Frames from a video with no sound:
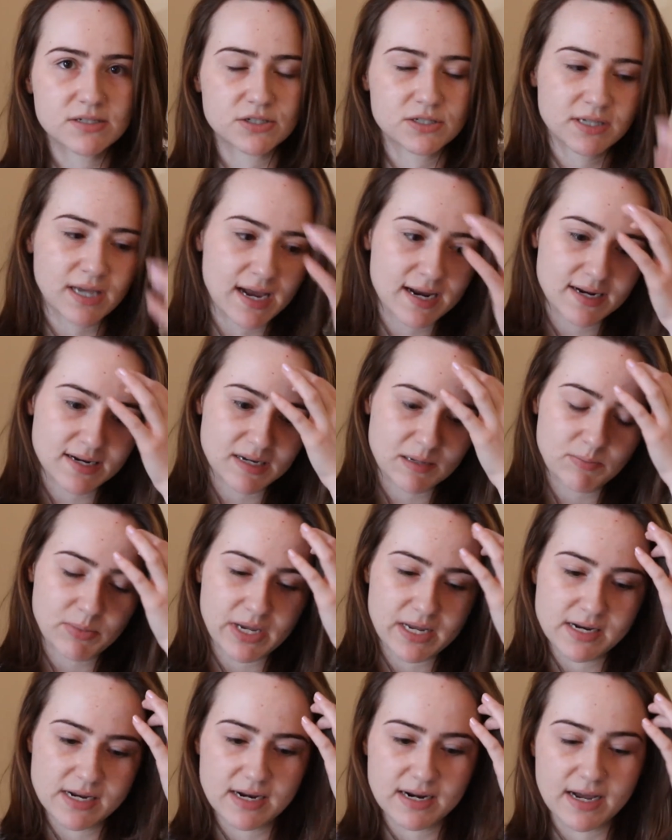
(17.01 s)
just kind of
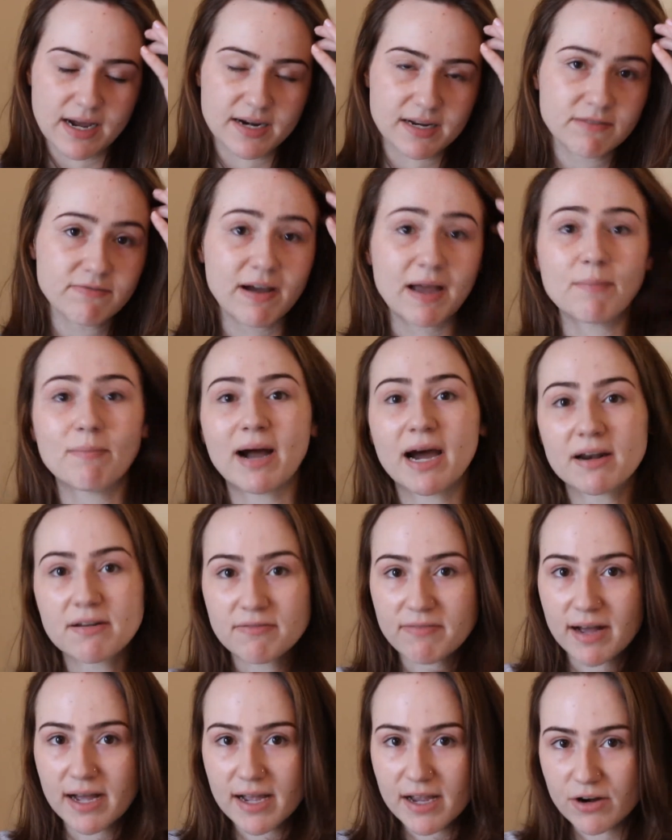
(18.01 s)
depending on if I
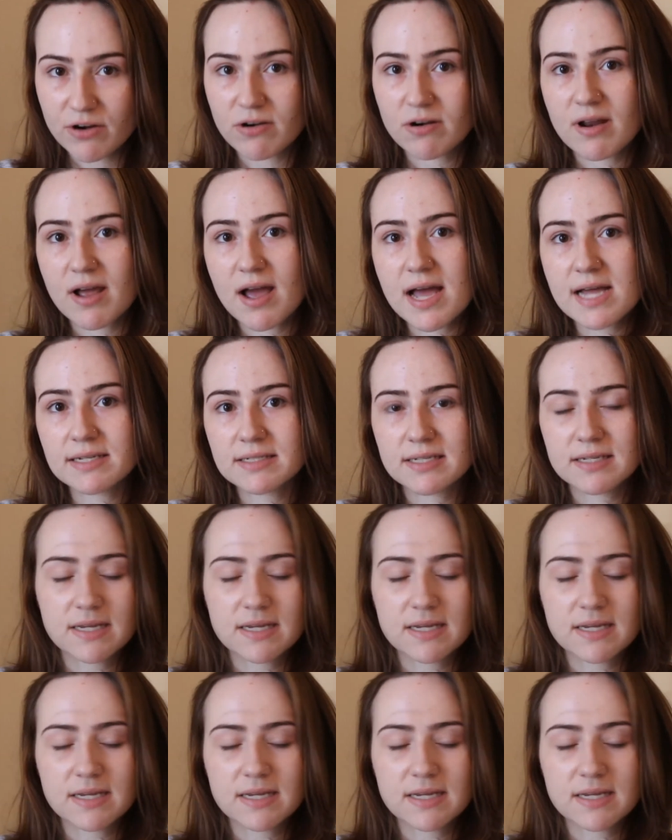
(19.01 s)
modify it or not.